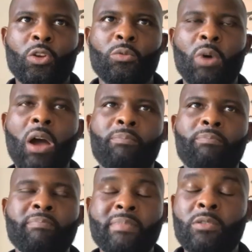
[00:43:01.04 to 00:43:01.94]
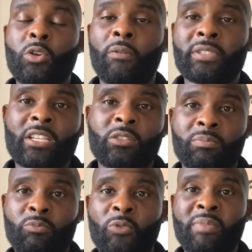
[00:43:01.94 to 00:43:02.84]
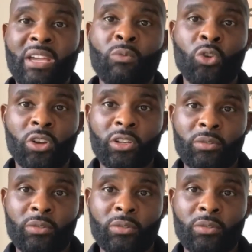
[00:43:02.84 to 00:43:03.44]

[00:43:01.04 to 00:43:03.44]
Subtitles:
Well, confrontations with me and Warnock.